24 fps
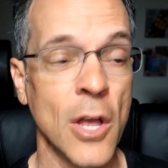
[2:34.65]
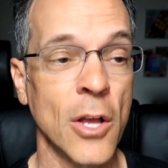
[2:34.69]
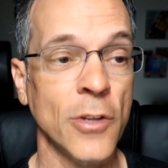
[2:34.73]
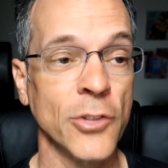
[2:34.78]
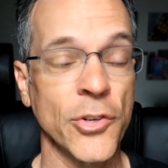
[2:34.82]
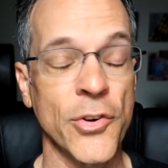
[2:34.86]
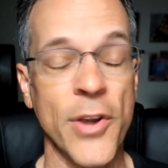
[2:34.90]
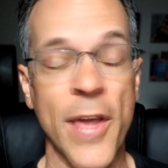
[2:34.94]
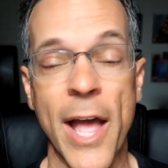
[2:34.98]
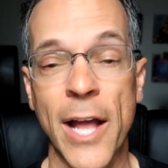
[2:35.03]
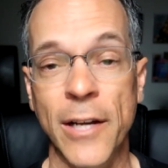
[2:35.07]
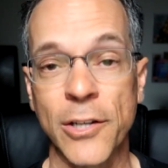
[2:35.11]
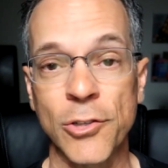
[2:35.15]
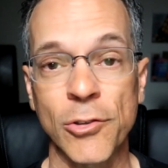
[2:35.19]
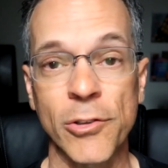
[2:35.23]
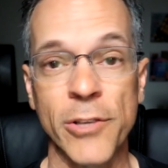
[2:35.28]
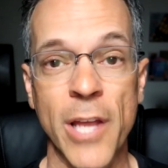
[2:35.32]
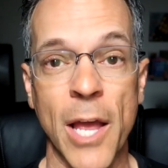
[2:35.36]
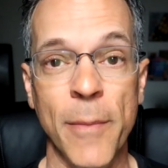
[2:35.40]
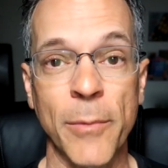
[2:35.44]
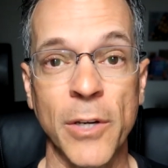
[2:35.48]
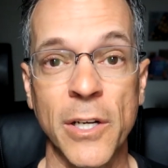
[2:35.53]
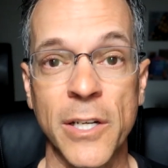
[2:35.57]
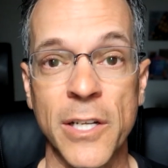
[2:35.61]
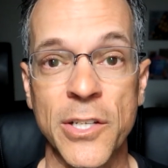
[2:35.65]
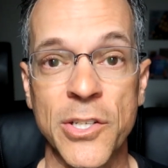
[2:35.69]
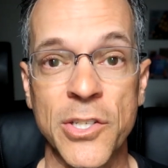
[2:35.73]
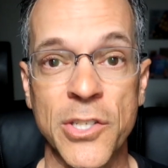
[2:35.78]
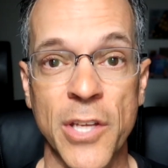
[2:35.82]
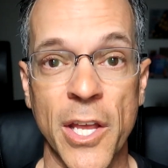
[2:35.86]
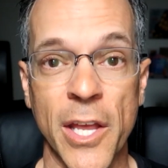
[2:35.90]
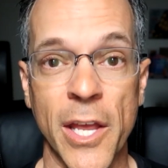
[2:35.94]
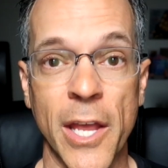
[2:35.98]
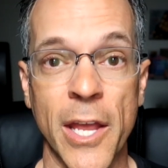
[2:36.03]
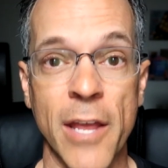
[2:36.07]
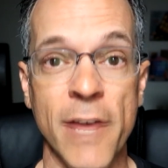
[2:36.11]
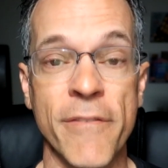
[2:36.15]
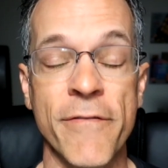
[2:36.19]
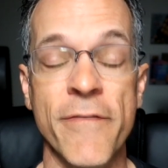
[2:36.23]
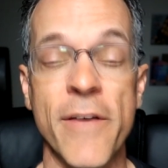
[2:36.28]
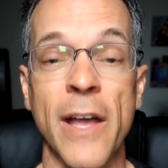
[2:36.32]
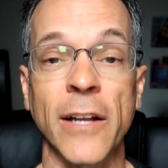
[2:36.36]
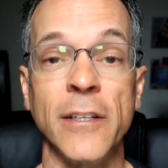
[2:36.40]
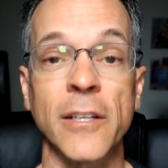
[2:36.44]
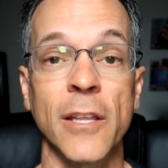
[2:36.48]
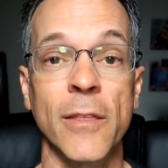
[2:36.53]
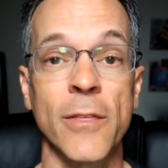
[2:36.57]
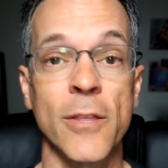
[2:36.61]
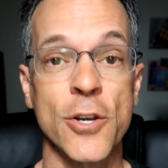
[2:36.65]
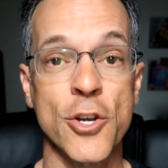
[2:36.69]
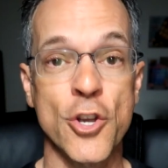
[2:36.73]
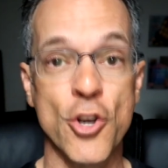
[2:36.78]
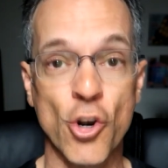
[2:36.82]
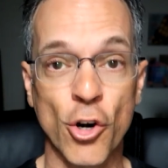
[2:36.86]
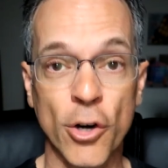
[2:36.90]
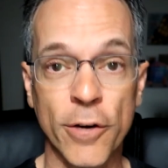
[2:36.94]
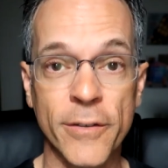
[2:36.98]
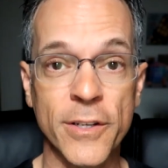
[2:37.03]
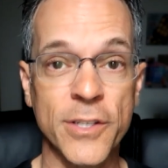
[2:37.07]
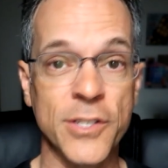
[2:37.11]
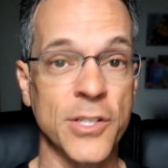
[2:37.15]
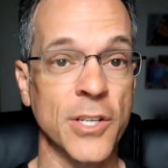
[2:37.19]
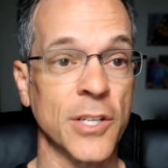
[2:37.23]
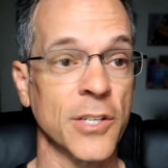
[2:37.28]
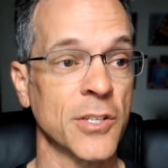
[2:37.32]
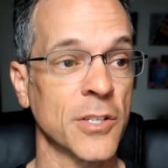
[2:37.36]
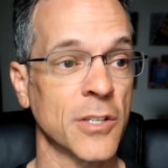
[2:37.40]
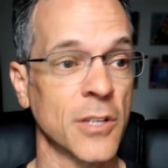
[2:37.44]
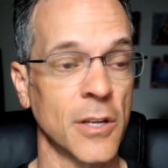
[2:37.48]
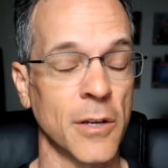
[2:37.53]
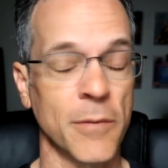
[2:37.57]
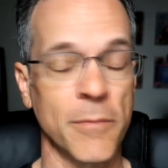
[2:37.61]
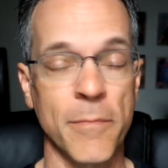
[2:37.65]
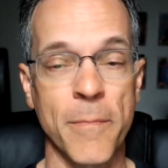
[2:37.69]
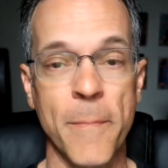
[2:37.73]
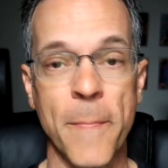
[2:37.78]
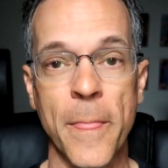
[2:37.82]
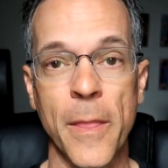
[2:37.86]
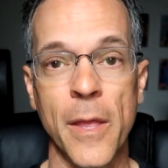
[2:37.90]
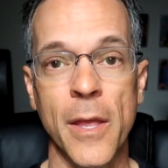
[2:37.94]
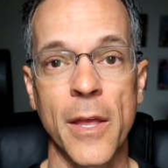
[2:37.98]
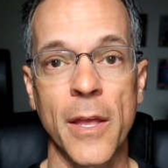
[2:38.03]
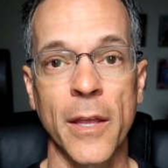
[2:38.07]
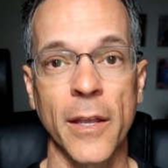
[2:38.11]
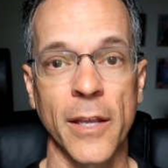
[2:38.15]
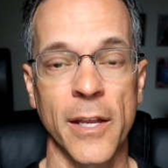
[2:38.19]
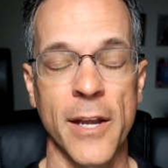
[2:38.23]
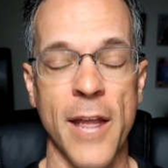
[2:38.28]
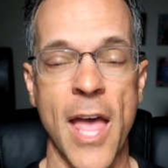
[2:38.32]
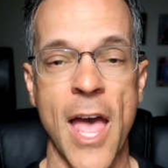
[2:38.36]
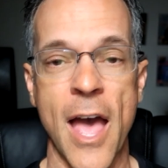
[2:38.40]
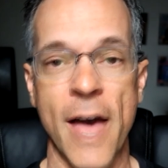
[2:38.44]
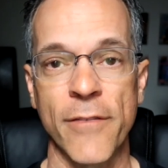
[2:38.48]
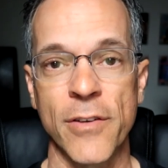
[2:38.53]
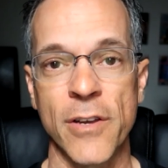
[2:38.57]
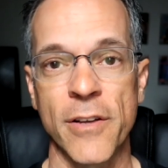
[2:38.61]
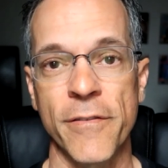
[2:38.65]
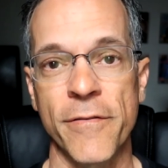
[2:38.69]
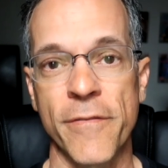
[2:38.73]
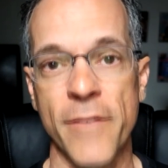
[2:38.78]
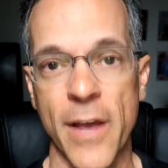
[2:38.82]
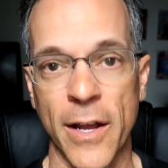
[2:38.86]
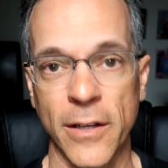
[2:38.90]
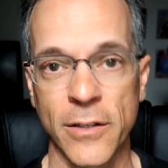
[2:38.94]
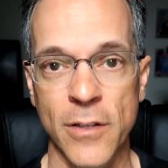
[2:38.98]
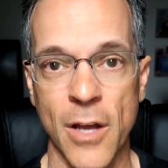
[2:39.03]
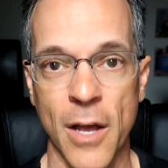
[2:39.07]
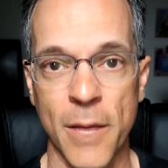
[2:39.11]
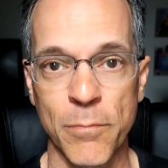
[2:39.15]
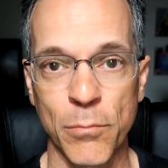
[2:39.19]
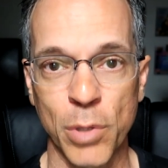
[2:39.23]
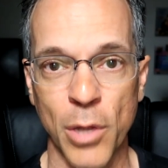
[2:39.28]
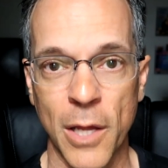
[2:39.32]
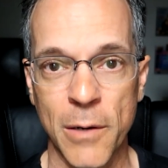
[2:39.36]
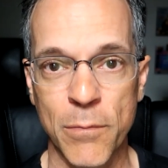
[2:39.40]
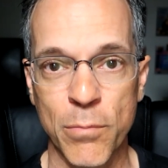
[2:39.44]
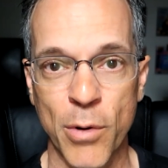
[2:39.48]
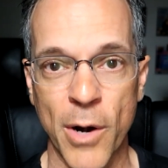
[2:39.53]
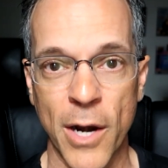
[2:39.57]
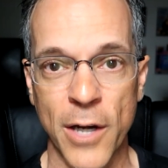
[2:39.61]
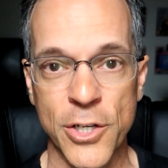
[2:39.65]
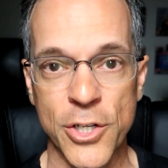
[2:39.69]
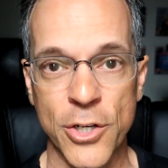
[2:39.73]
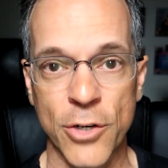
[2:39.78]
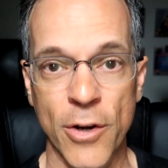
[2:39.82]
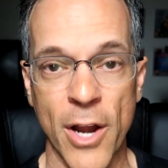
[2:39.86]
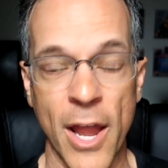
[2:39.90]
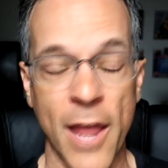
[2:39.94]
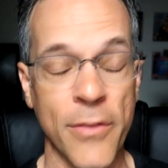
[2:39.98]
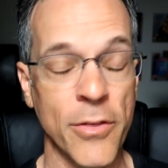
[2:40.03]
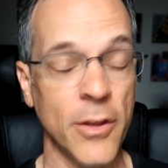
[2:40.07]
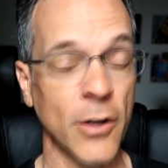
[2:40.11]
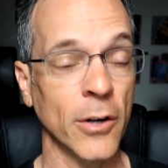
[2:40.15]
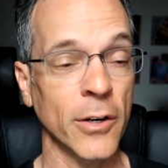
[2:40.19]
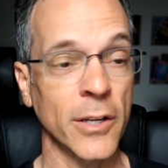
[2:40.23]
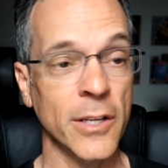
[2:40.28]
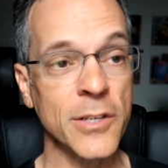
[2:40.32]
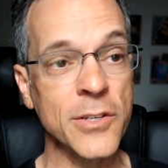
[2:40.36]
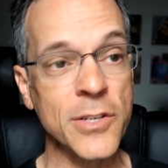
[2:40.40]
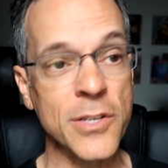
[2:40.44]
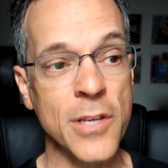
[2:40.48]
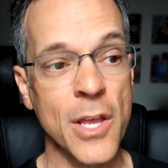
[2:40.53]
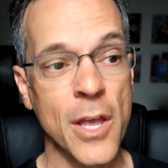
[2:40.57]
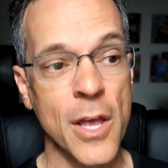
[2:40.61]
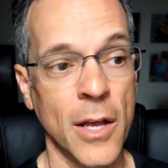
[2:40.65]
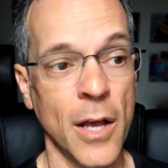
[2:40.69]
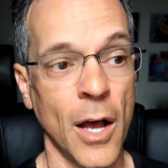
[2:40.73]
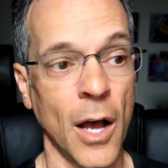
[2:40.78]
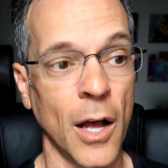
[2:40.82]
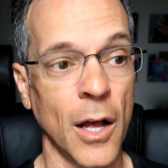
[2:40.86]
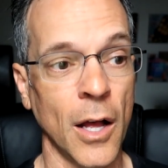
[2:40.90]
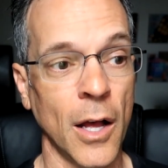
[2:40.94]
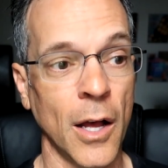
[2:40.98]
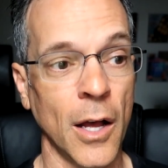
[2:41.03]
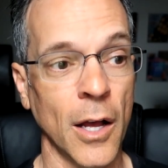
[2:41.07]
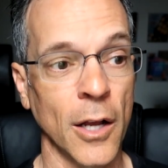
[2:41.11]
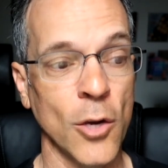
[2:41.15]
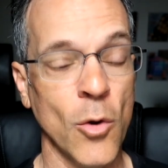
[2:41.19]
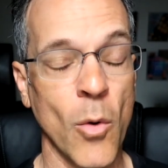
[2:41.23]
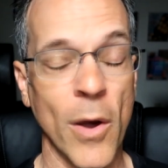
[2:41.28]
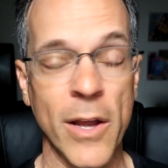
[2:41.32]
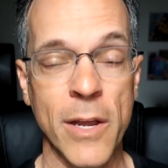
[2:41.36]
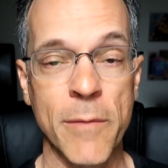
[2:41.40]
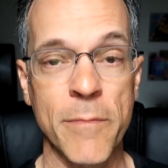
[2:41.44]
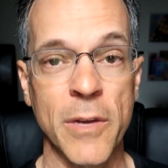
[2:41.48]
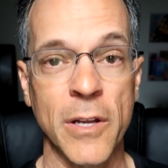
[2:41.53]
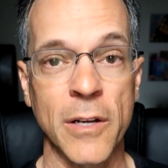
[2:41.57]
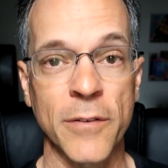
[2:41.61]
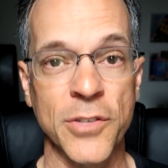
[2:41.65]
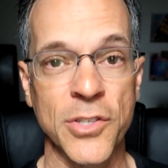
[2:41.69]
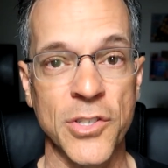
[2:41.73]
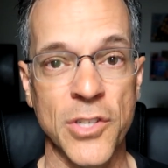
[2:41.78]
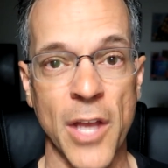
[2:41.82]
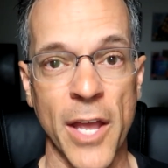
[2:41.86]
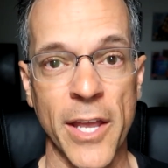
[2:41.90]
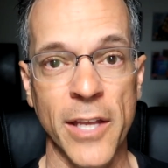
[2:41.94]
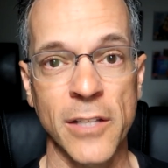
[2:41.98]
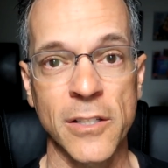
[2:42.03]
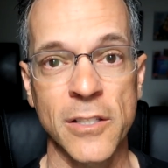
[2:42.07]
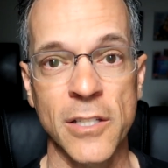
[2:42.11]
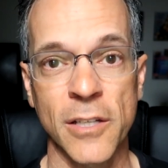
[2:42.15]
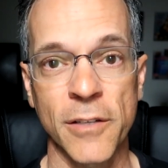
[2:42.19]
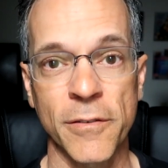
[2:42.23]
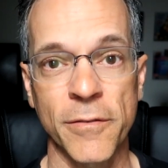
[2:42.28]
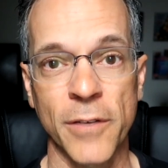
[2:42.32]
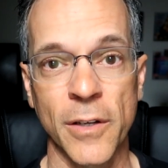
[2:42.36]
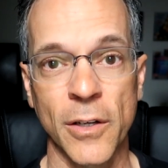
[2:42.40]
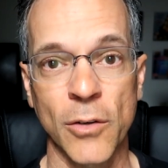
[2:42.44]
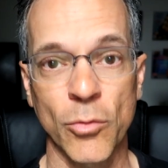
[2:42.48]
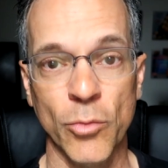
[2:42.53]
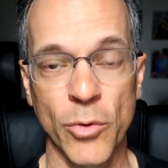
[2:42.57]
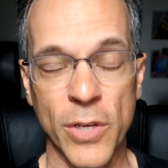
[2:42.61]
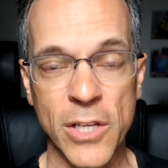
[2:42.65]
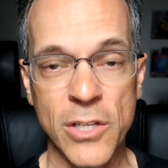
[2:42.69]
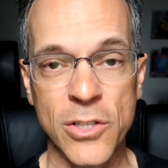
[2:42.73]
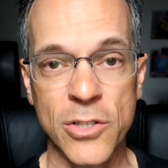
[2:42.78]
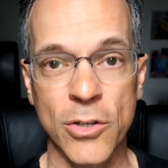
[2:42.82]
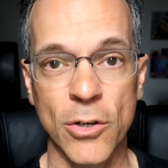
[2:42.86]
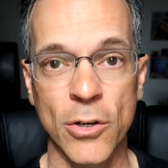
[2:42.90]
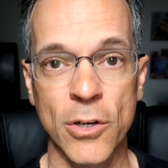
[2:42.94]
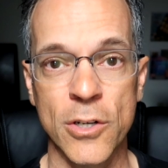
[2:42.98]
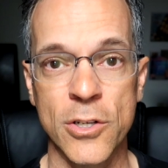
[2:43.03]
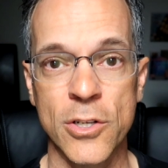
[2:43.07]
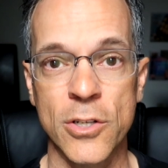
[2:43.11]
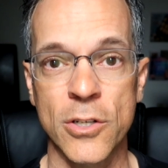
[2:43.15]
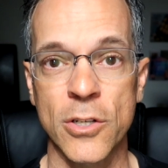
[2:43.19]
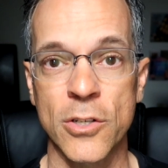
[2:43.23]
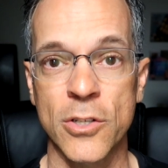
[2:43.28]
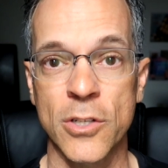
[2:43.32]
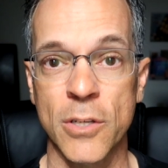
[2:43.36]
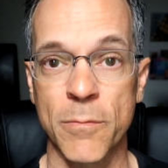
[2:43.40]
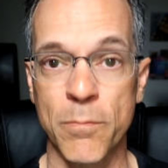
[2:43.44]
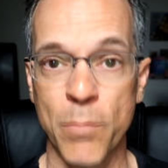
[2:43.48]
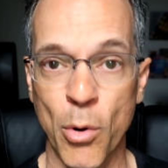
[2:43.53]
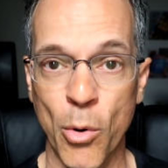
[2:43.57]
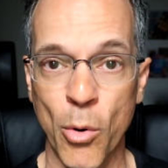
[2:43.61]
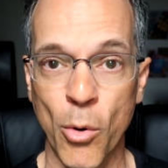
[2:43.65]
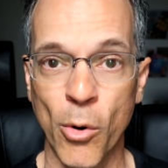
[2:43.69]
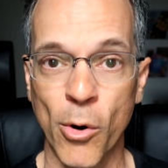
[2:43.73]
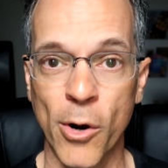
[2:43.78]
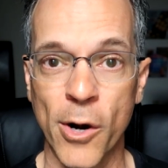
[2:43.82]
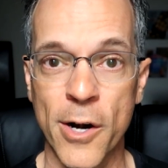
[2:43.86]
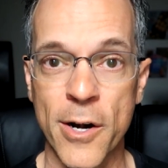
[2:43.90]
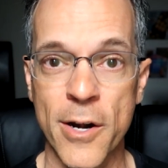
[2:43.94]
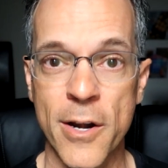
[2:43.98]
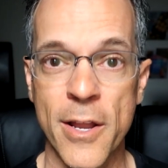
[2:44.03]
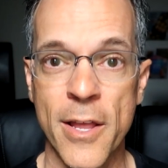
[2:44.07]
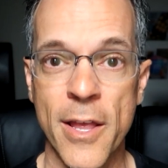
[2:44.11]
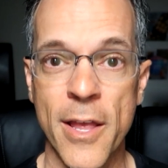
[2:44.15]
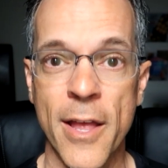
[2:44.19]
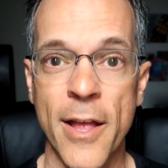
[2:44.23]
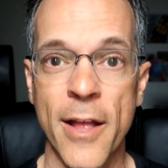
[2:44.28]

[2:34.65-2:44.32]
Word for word: So naturally, I'm going to say affecting the nervous system can have an effect on blood pressure, and there is uh, quite a bit of scientific research to support